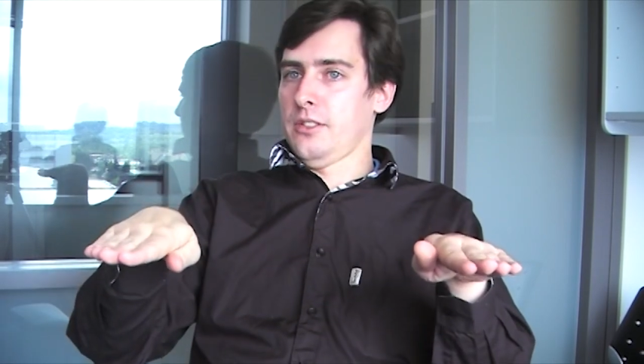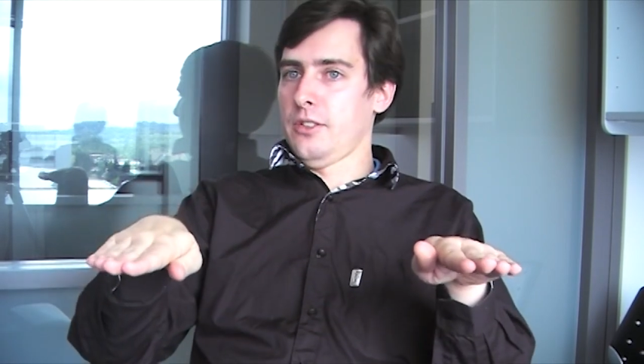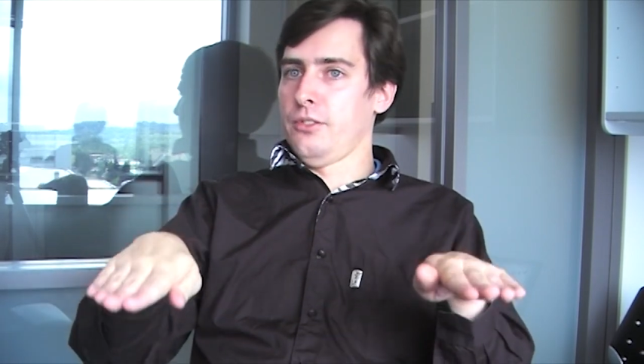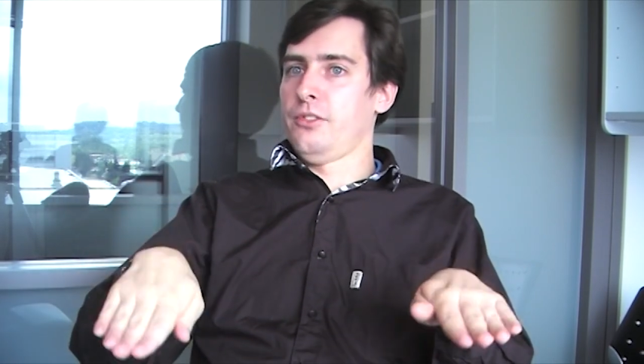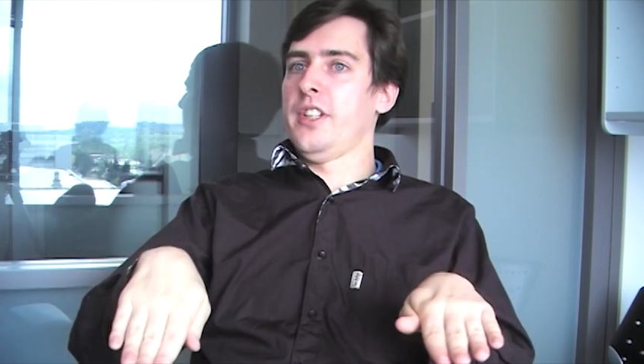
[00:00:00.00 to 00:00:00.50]

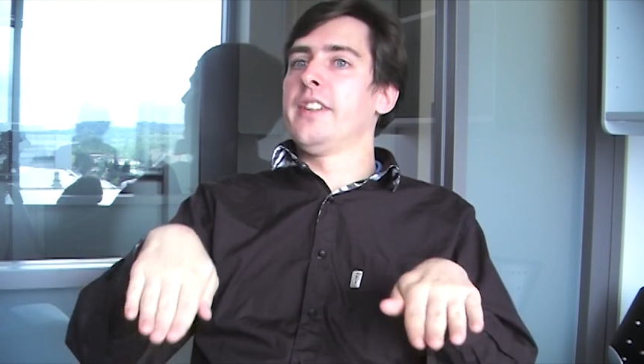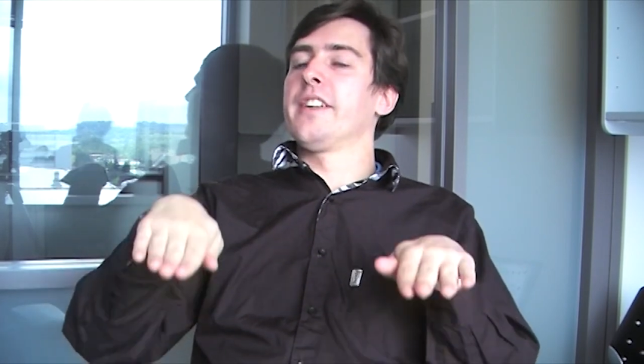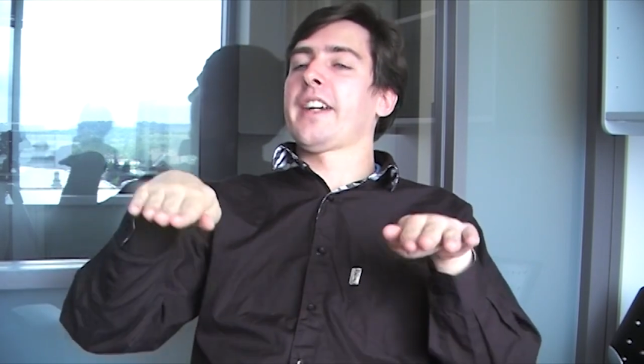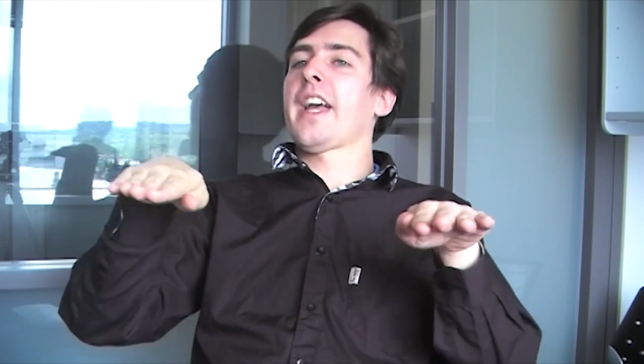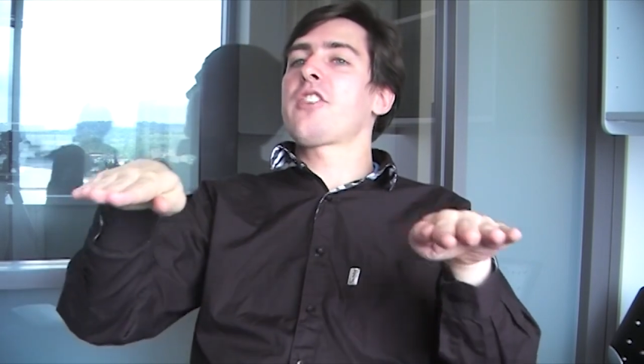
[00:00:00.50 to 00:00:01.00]
of
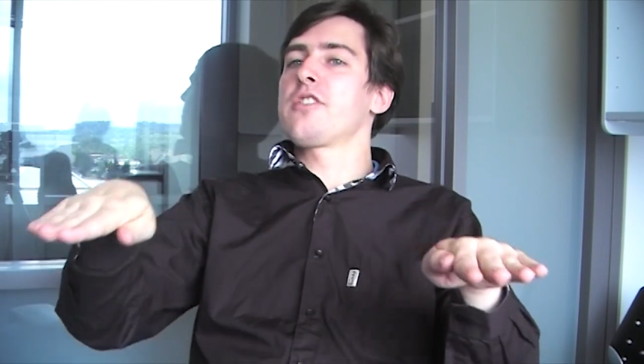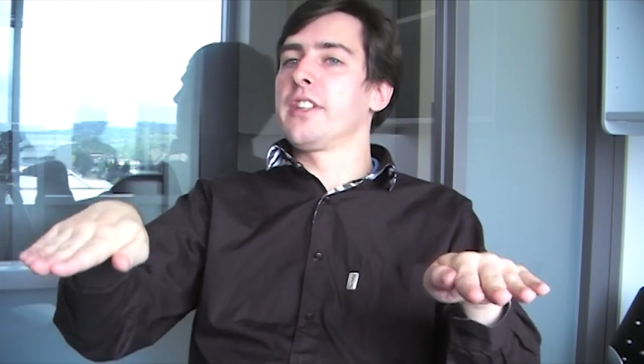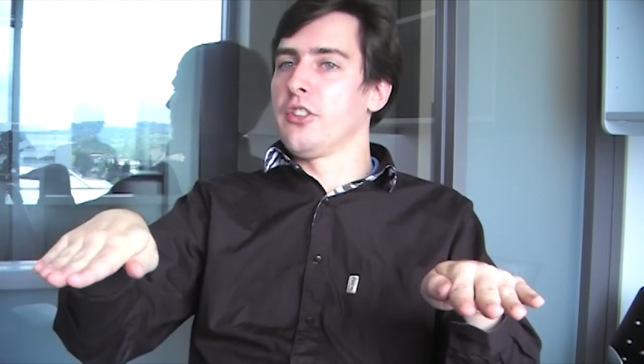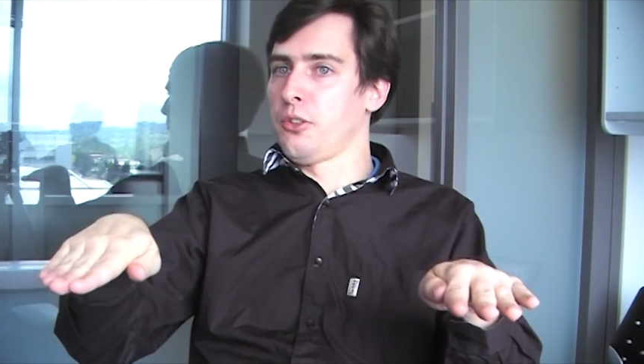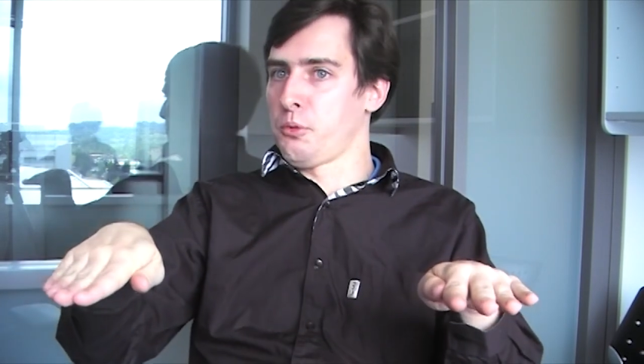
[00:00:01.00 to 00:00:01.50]
indirection
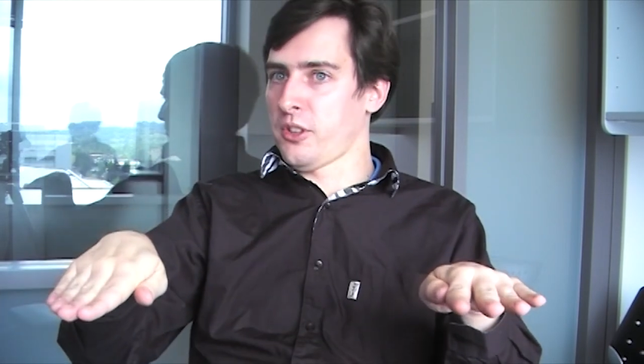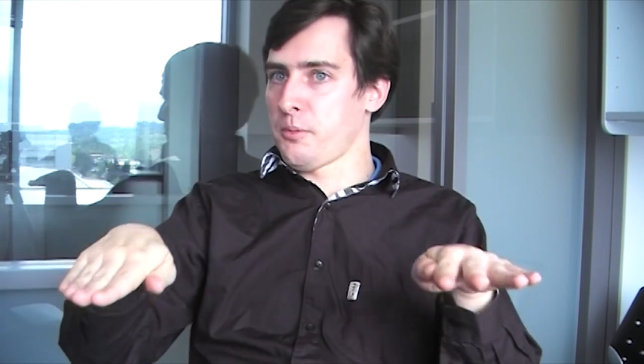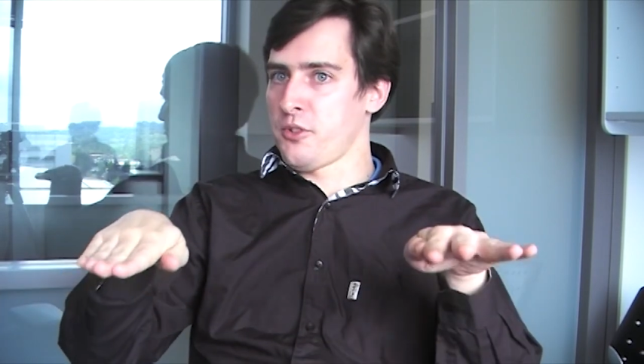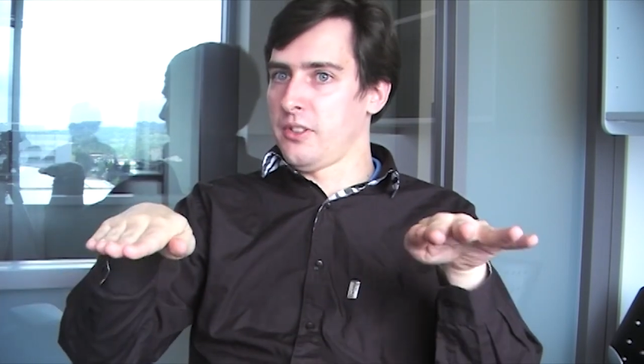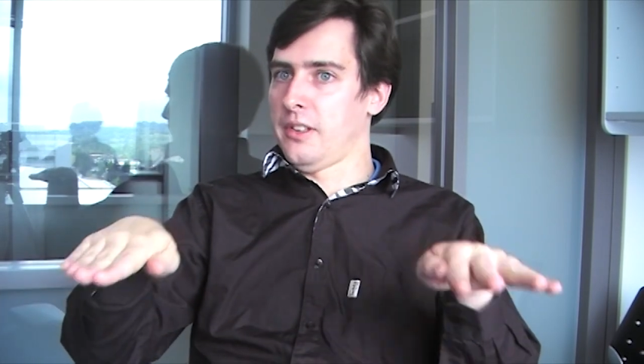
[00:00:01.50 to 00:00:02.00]
in the
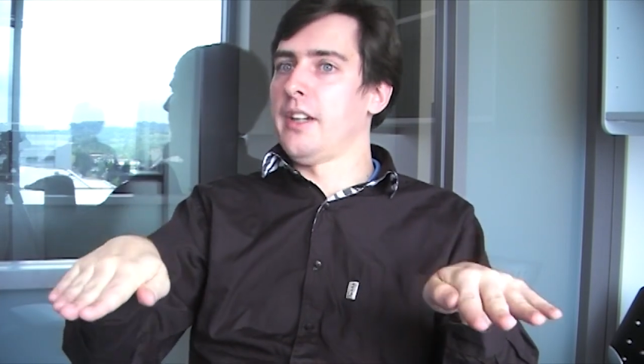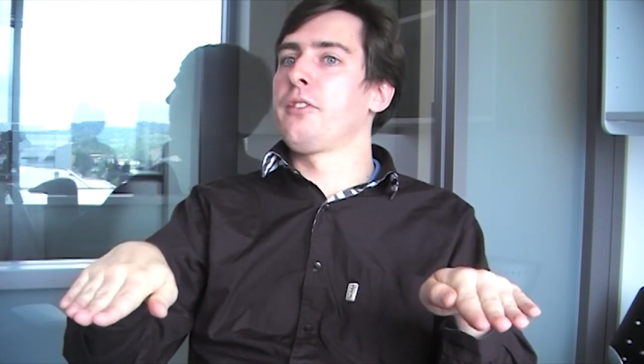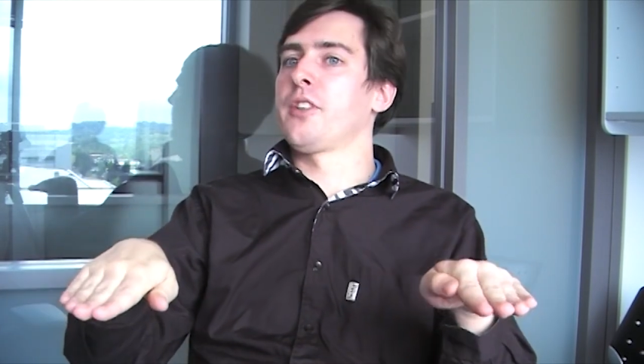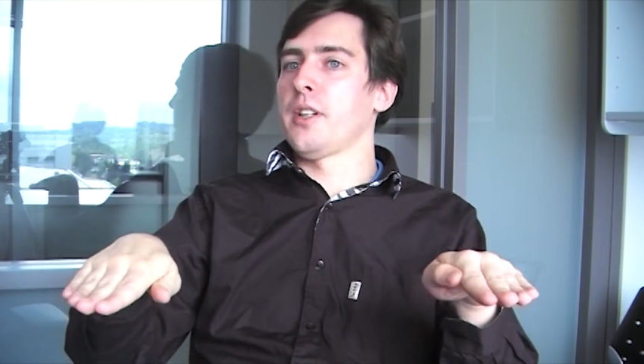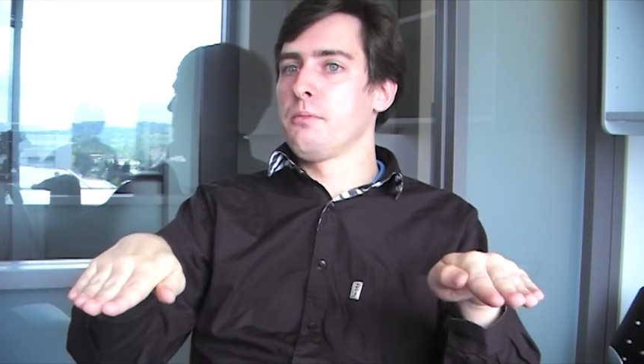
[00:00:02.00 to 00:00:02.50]
subscription
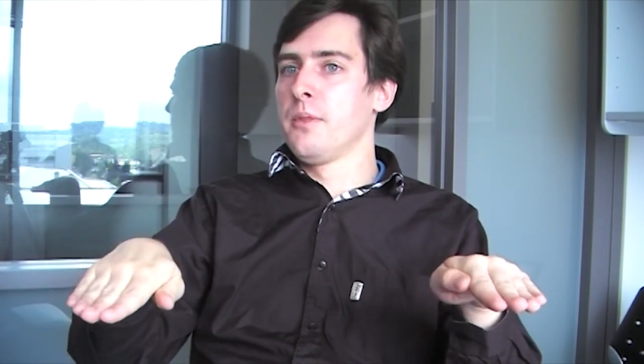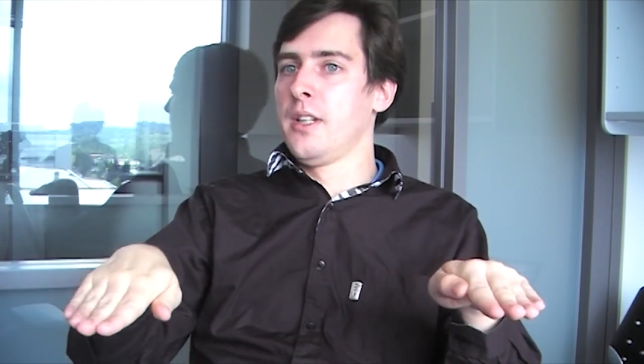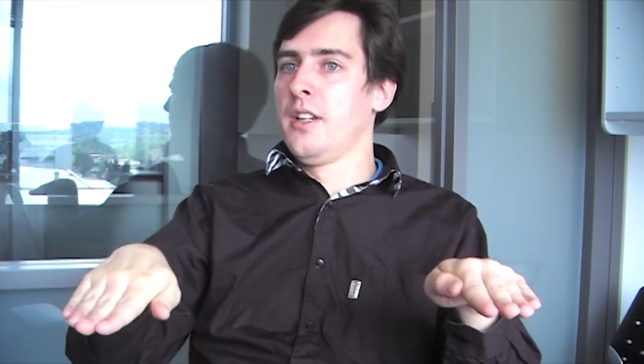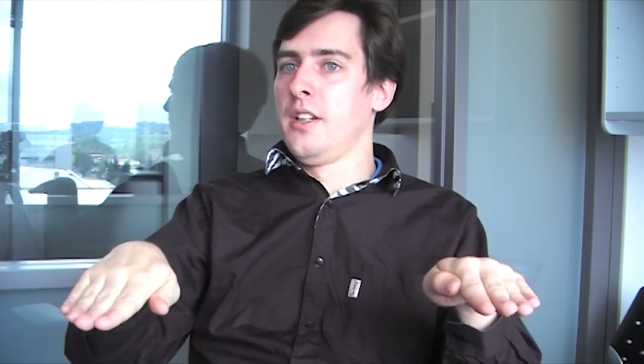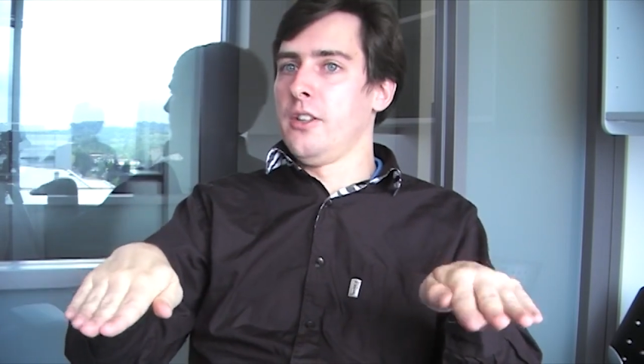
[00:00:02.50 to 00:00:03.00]
lifetime
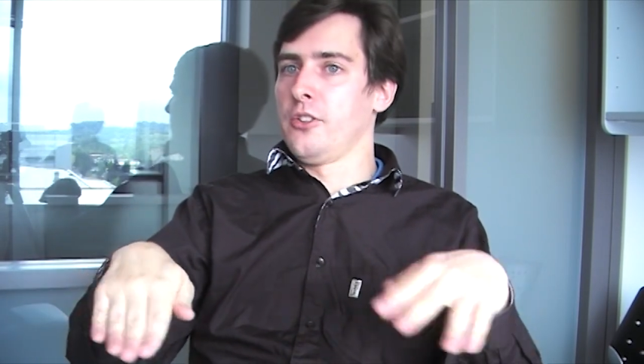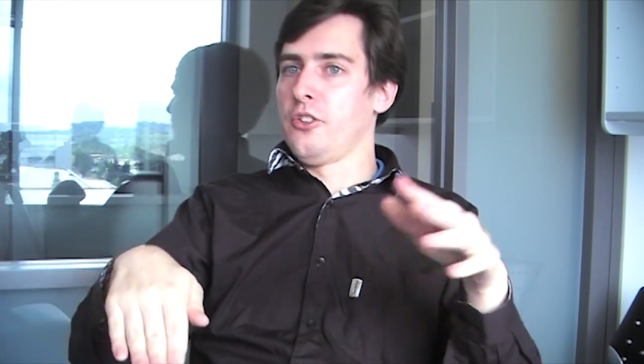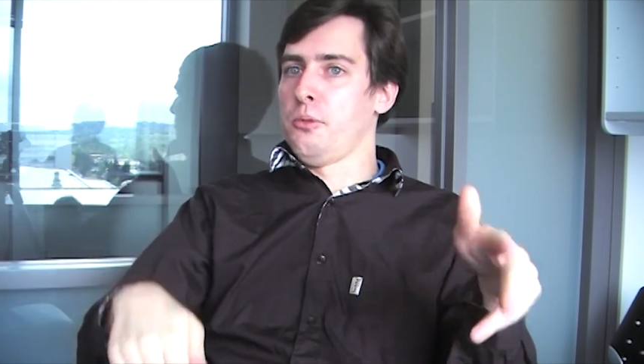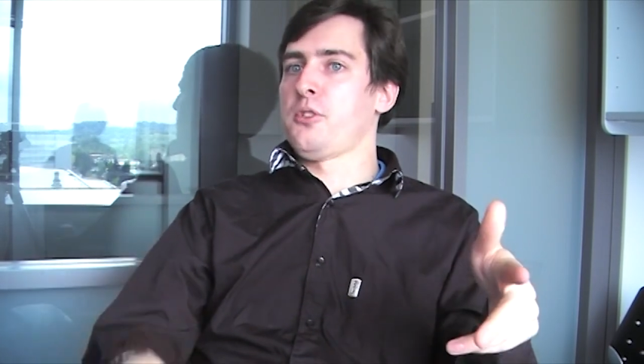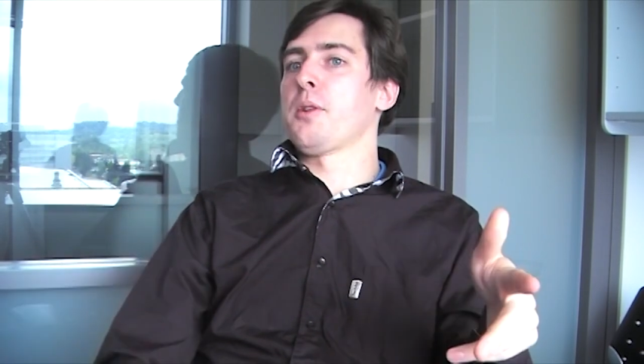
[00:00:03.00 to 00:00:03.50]
or the
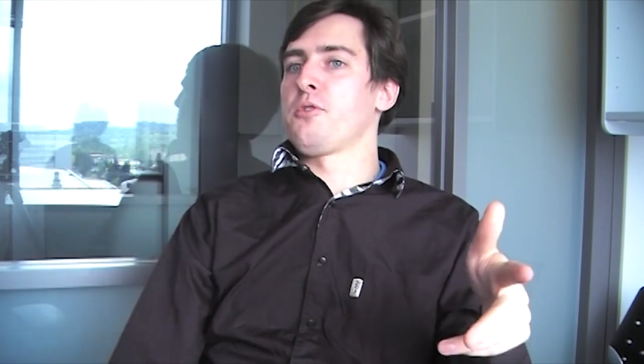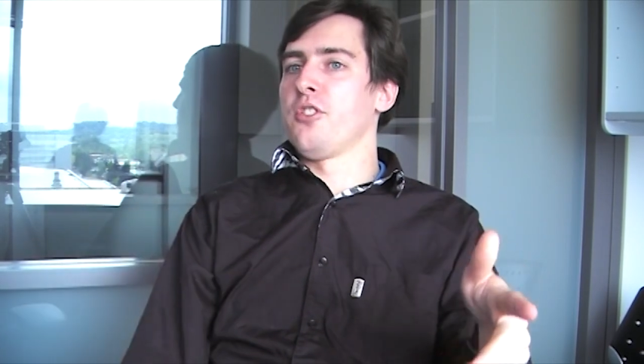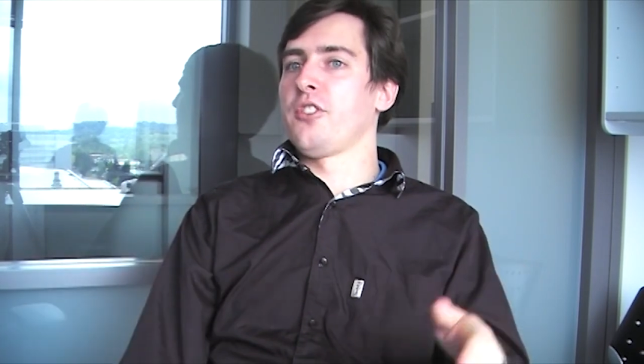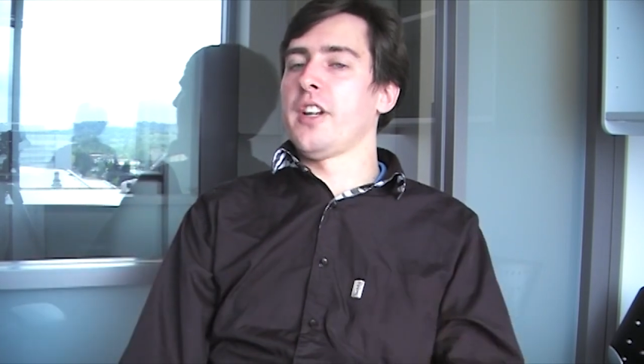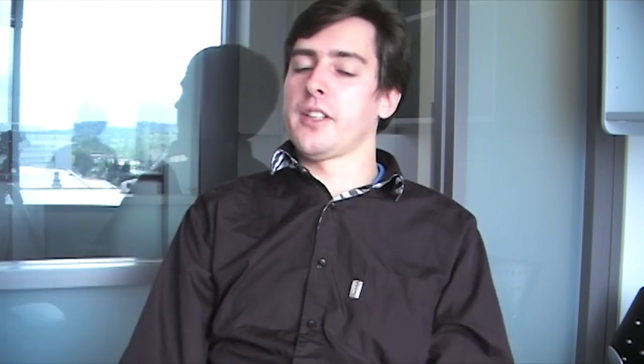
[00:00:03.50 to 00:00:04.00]

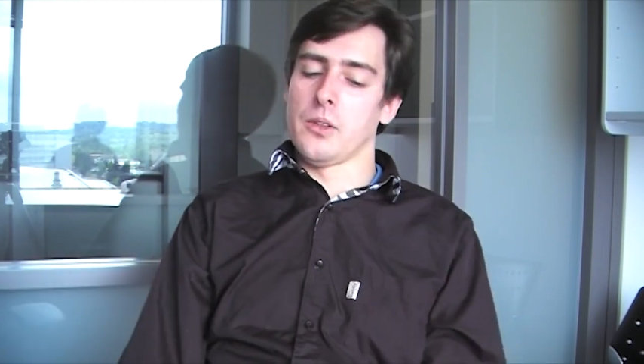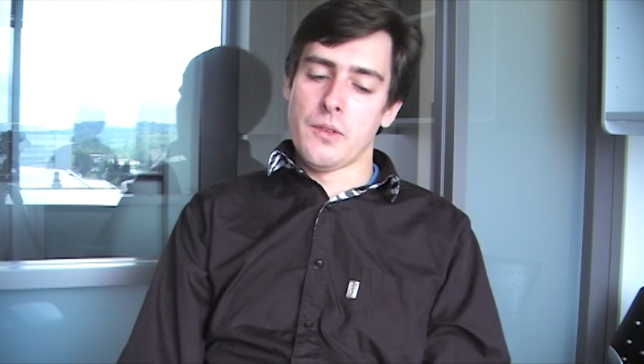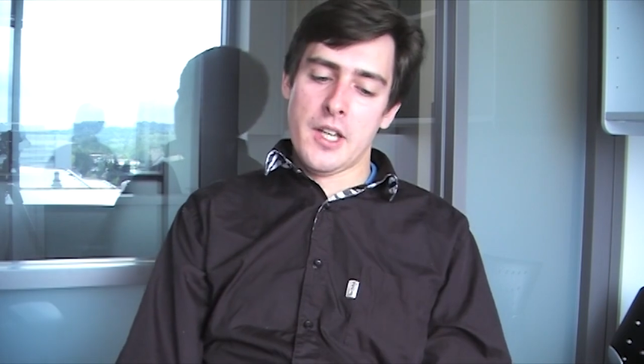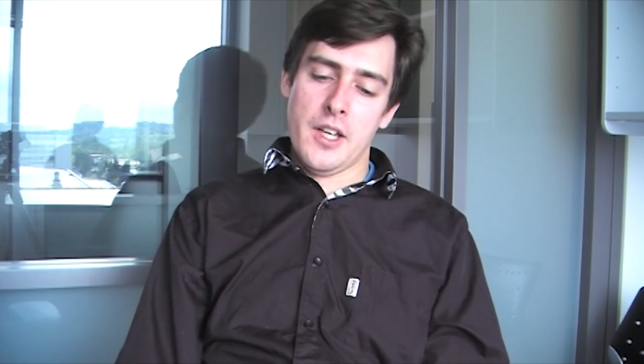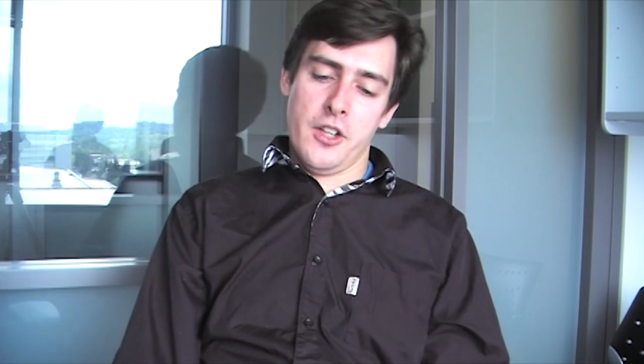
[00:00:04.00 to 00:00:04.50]
subscription cycle.